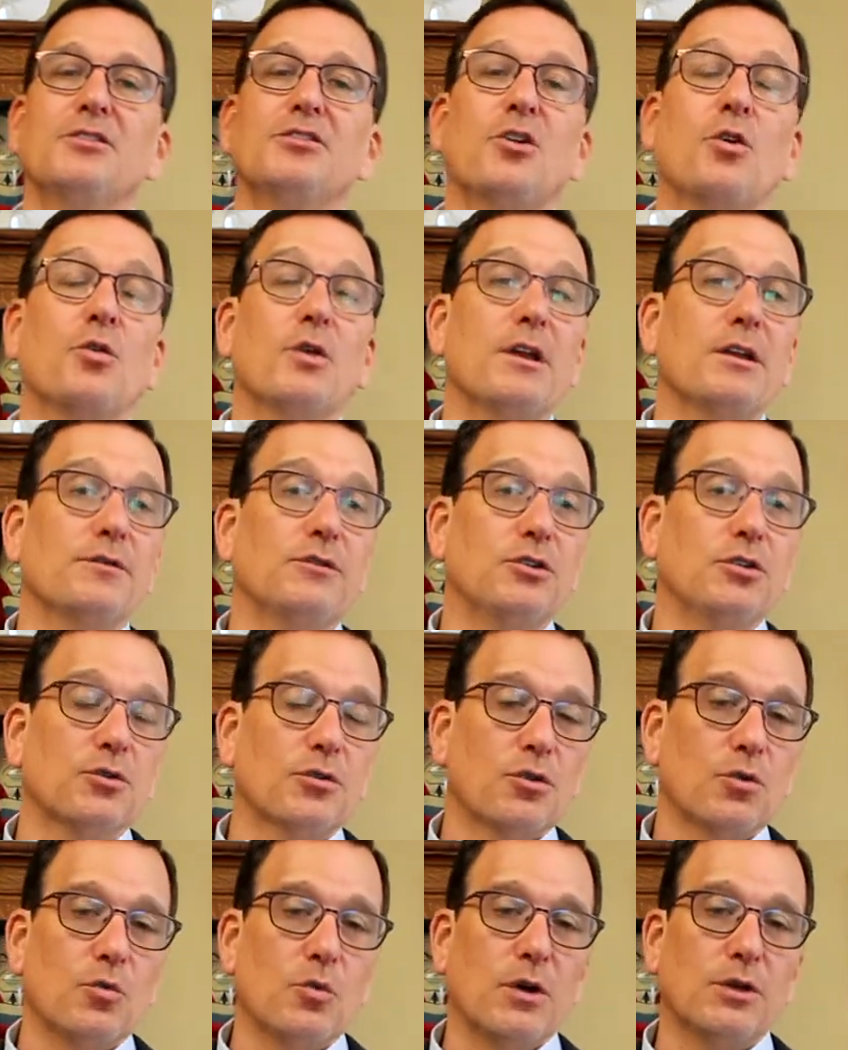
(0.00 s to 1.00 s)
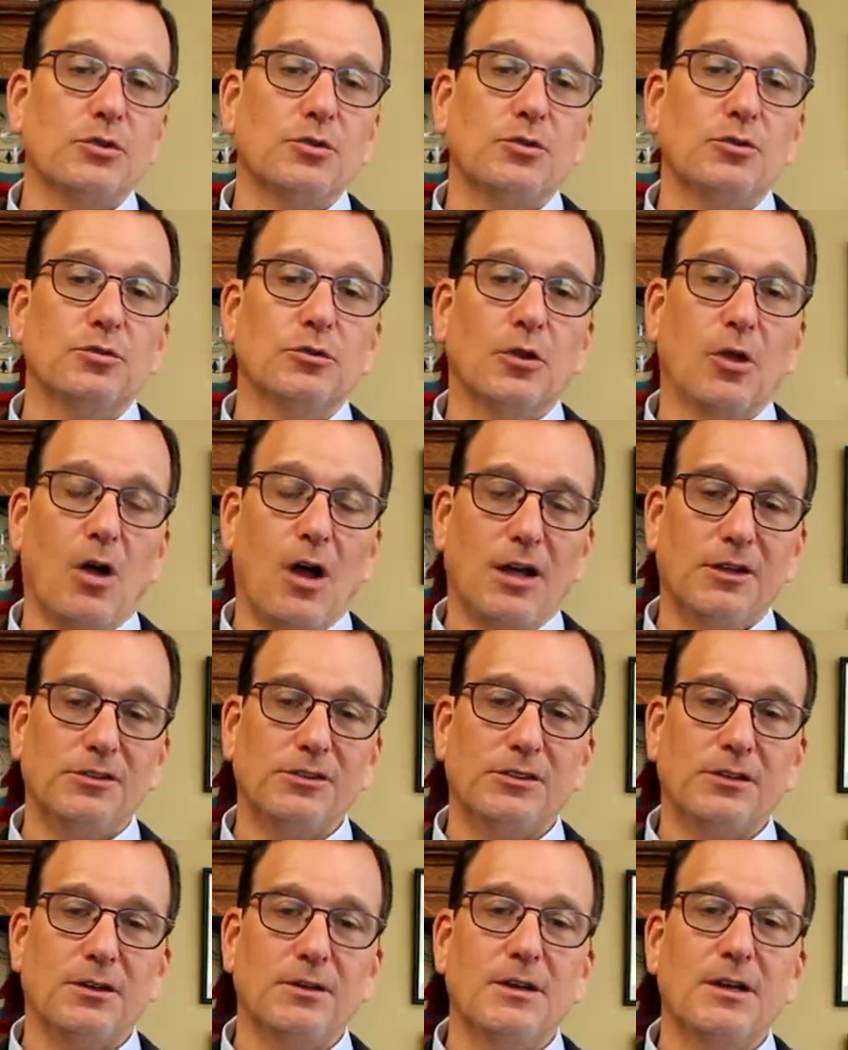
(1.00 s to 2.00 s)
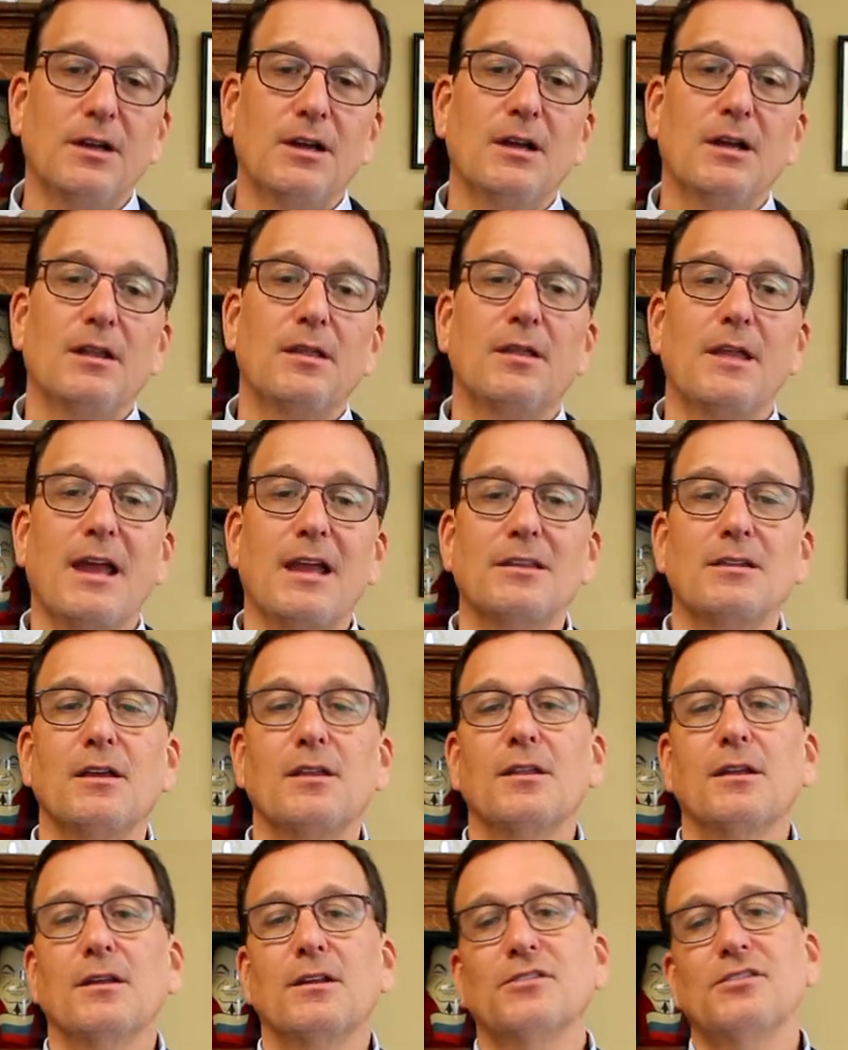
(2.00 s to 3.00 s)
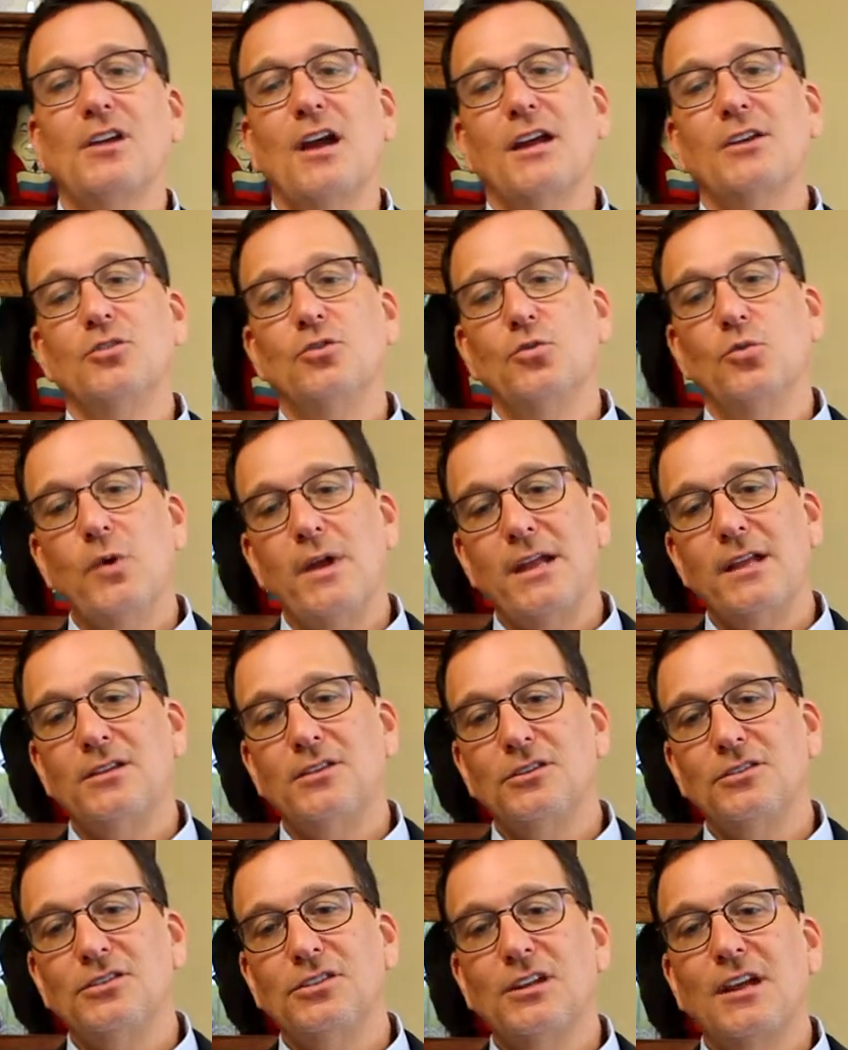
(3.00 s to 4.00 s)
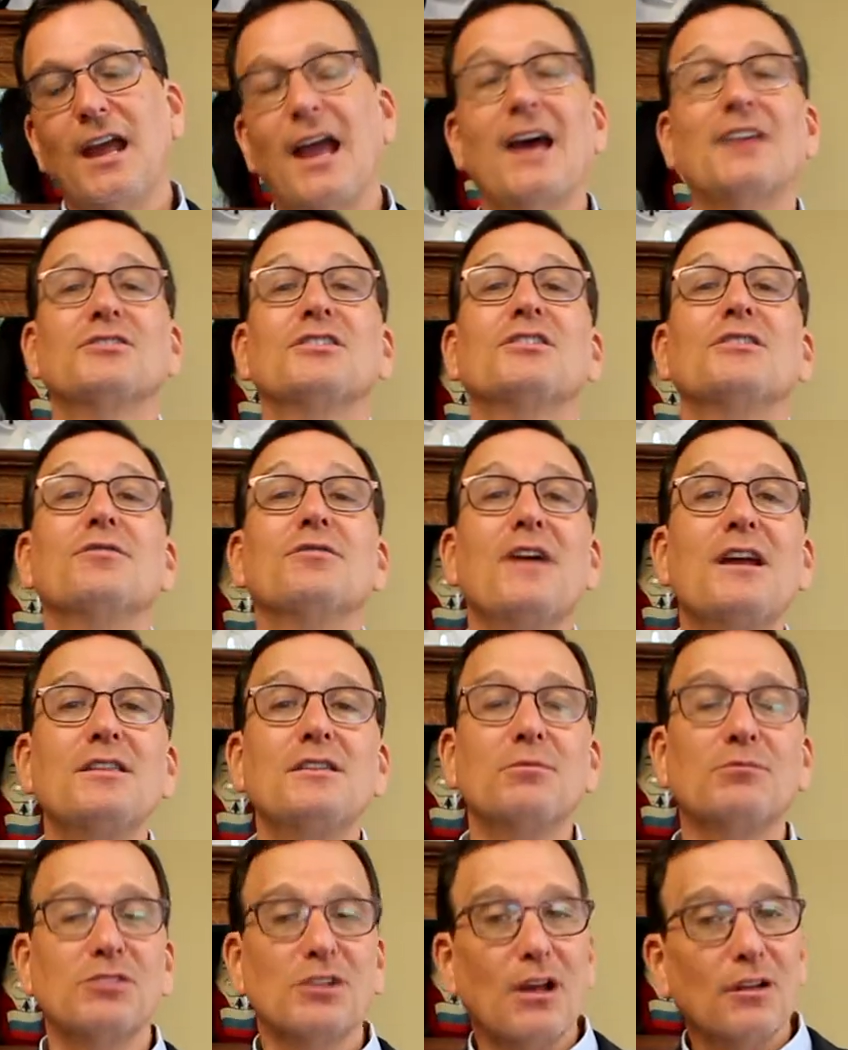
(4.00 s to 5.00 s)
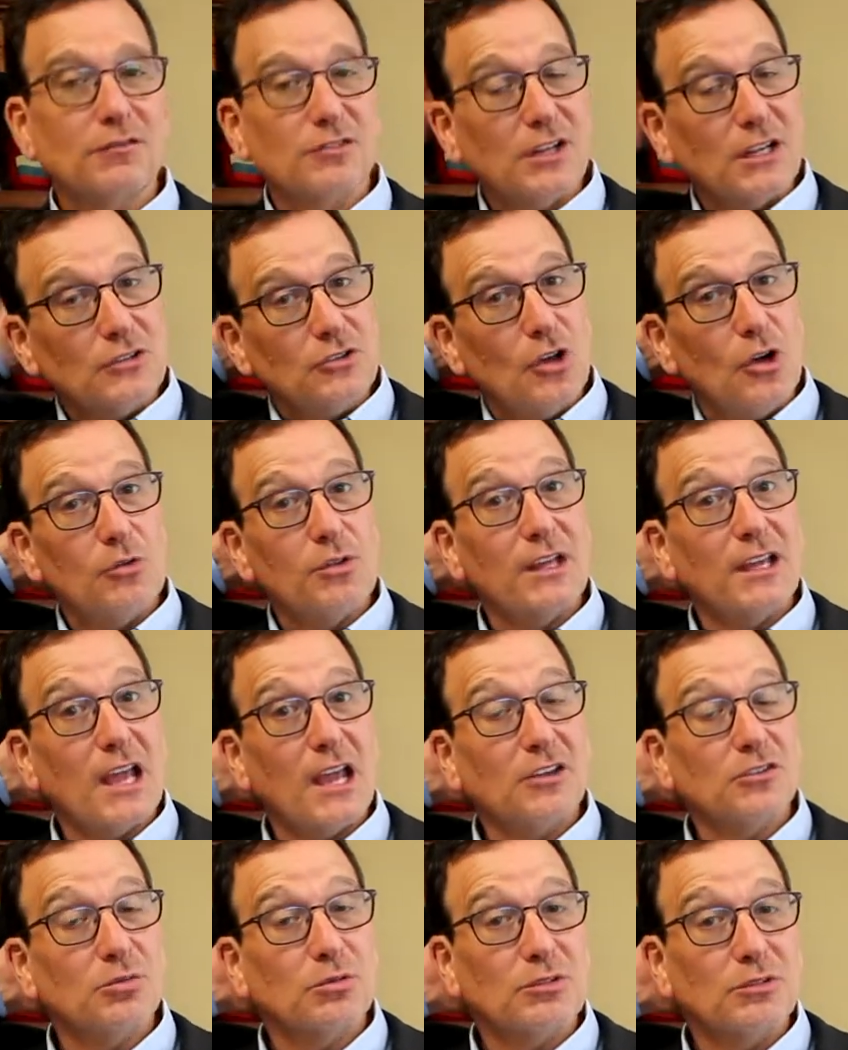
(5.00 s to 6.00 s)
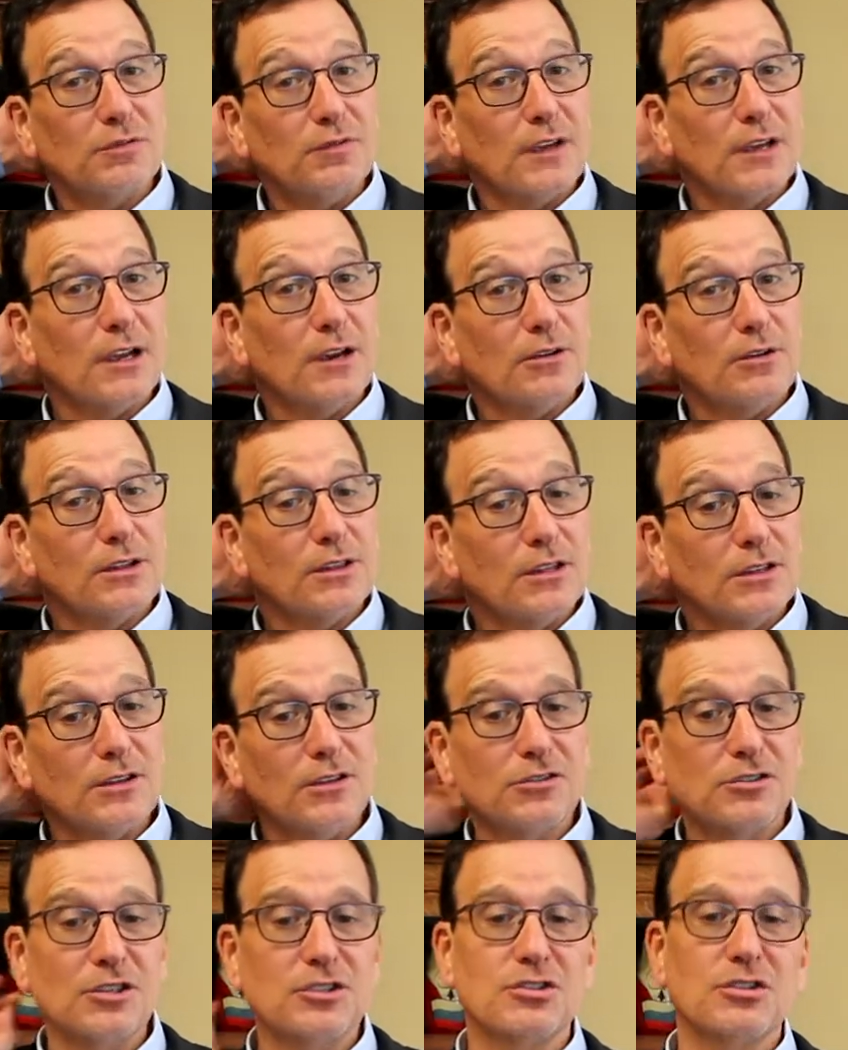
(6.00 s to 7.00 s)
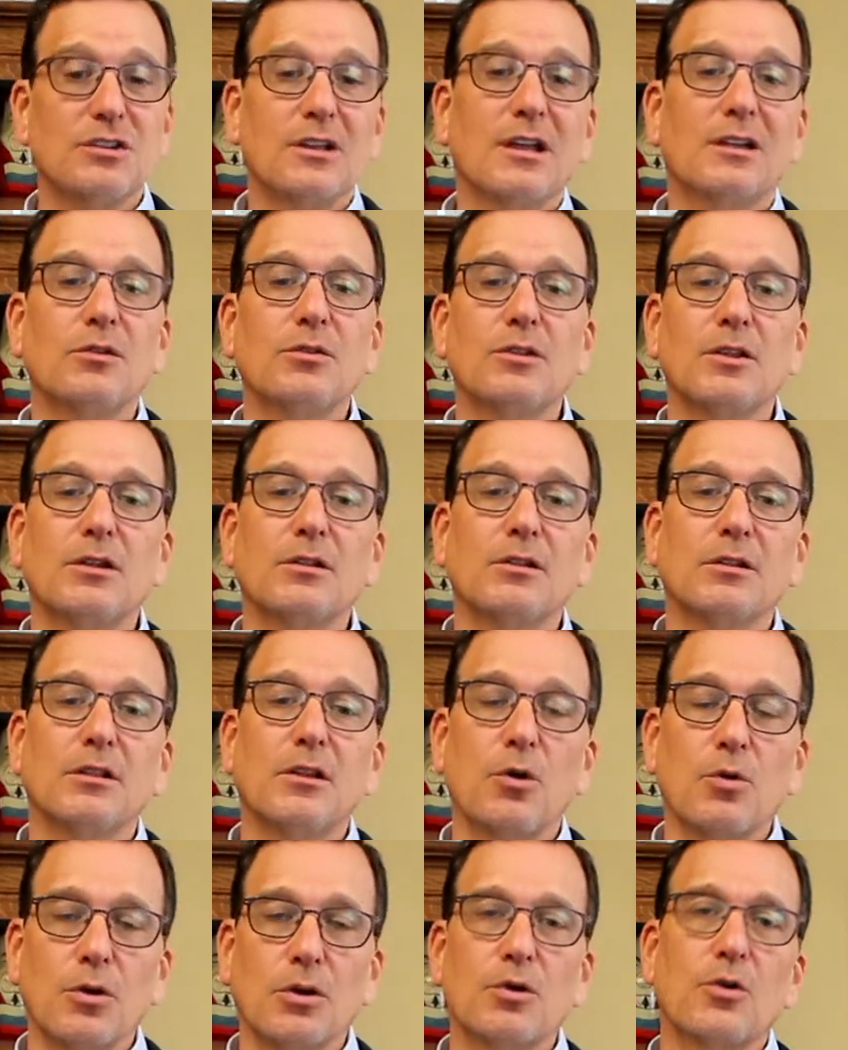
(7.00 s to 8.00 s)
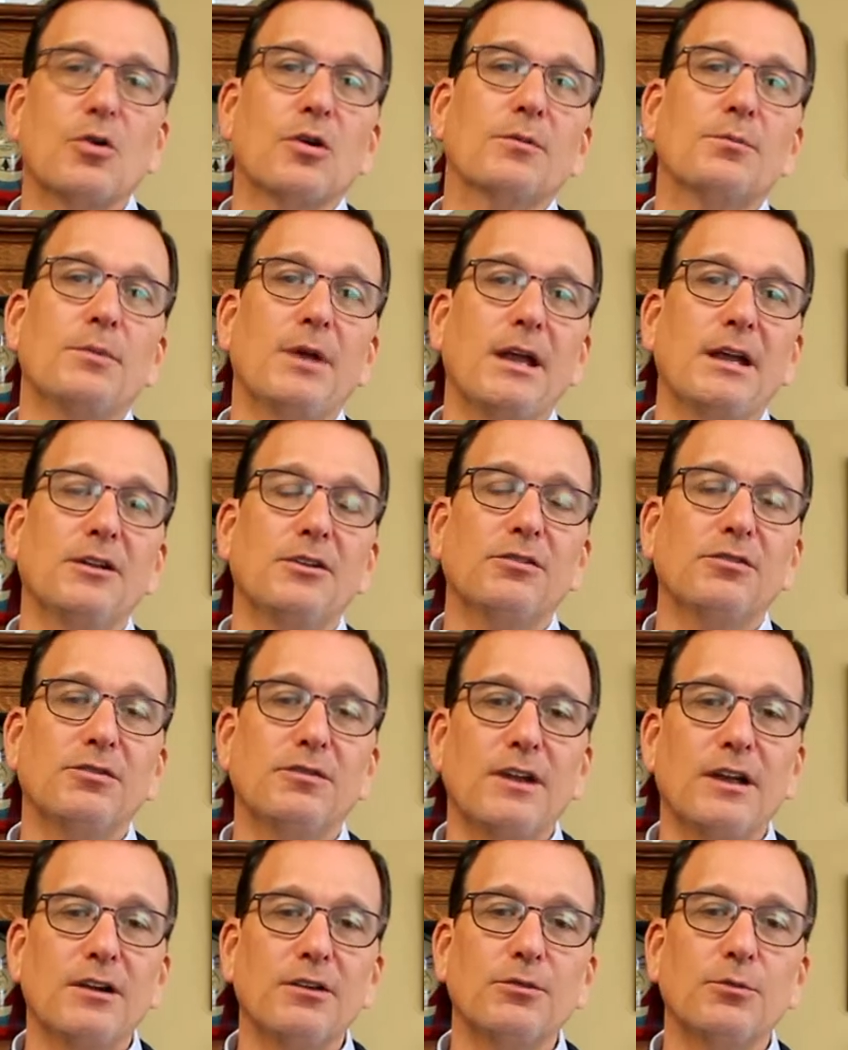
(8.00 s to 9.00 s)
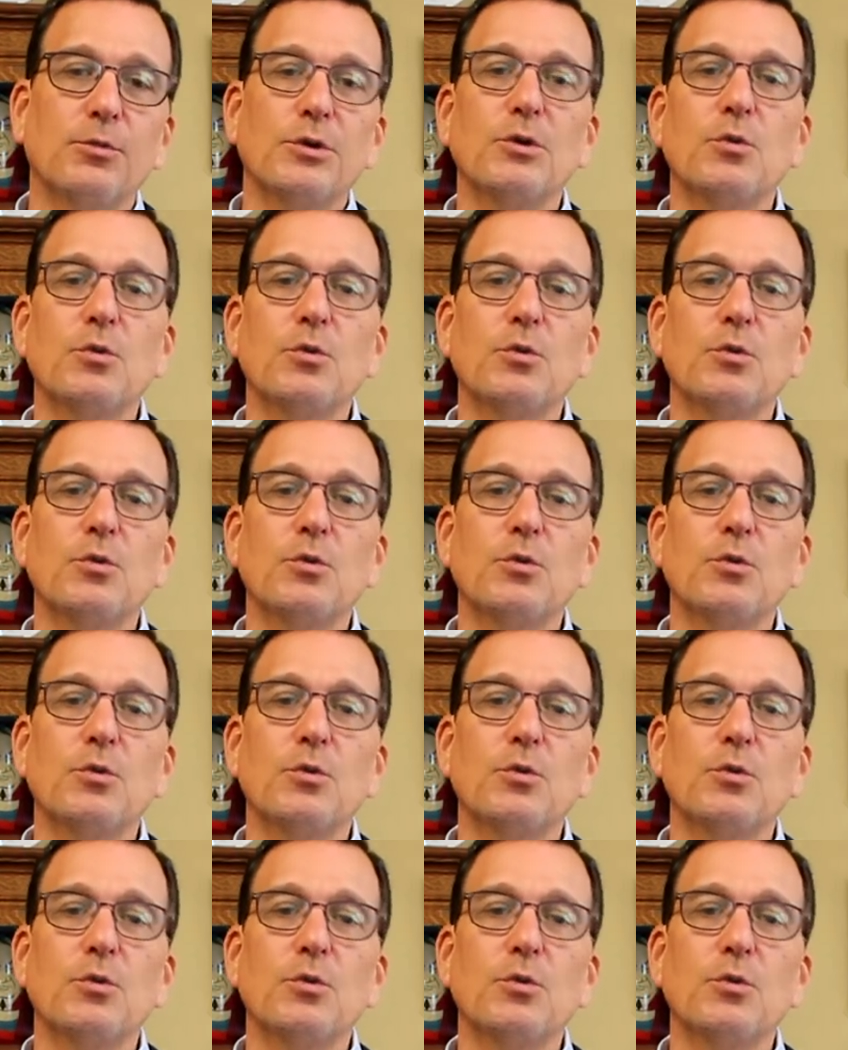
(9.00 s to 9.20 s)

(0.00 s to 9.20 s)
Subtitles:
So if you're the one who lost, then the side who wins has to defend themselves, saying, no, the case was fair, and the decision that the lower court made is fair.